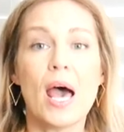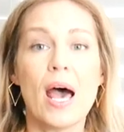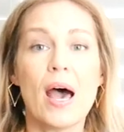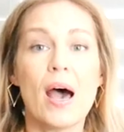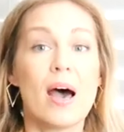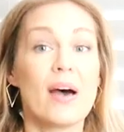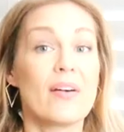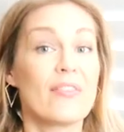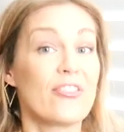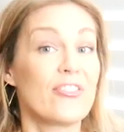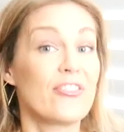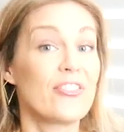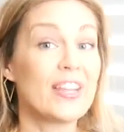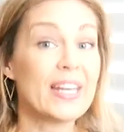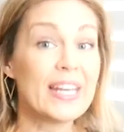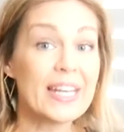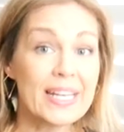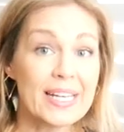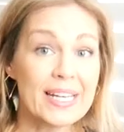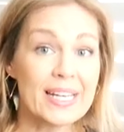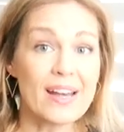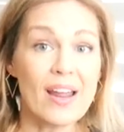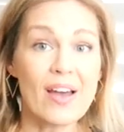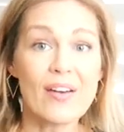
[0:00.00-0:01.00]
Uh, fitted
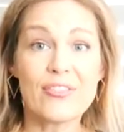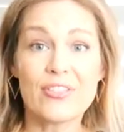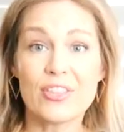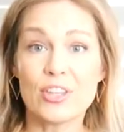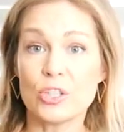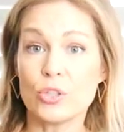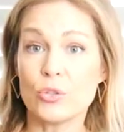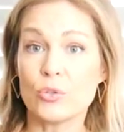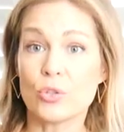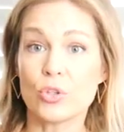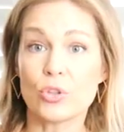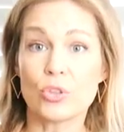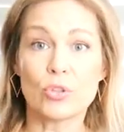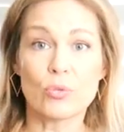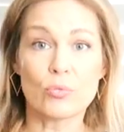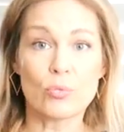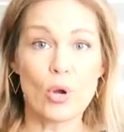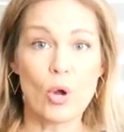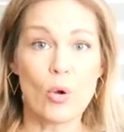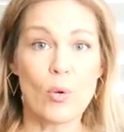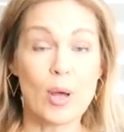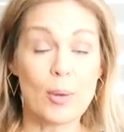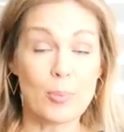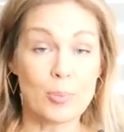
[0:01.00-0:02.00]
enough that you could
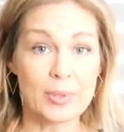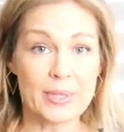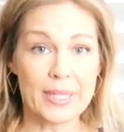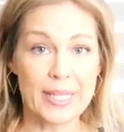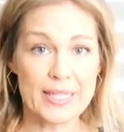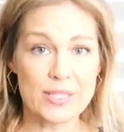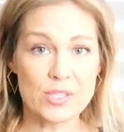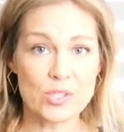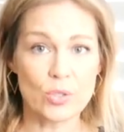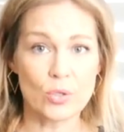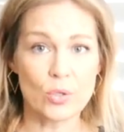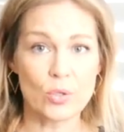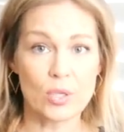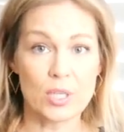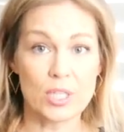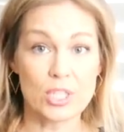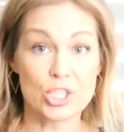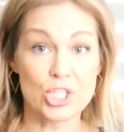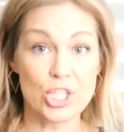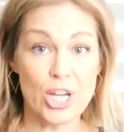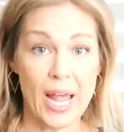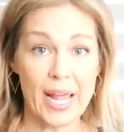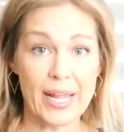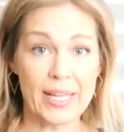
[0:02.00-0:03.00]
throw a blazer or a
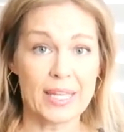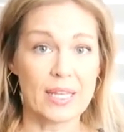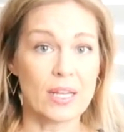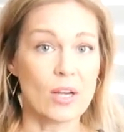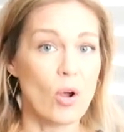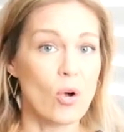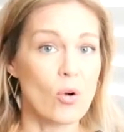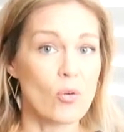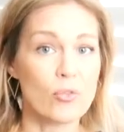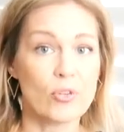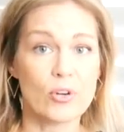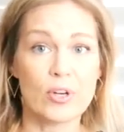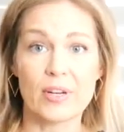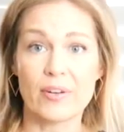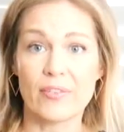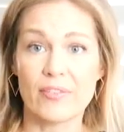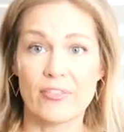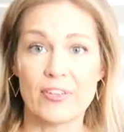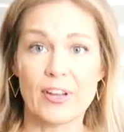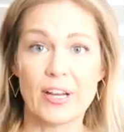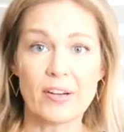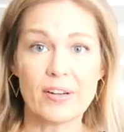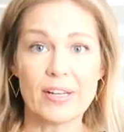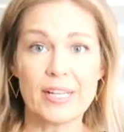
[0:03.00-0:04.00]
jacket over it
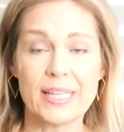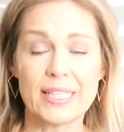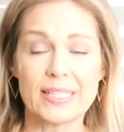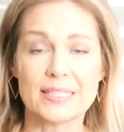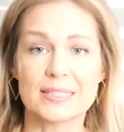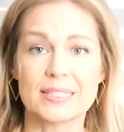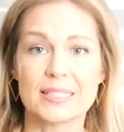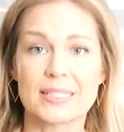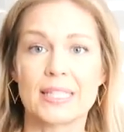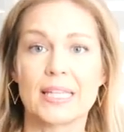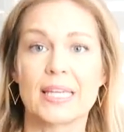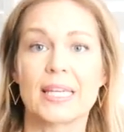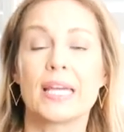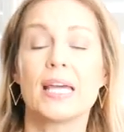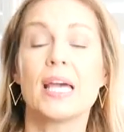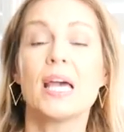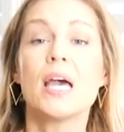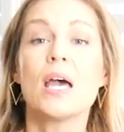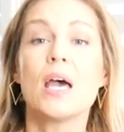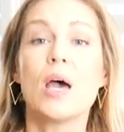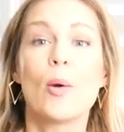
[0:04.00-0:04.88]
very easily.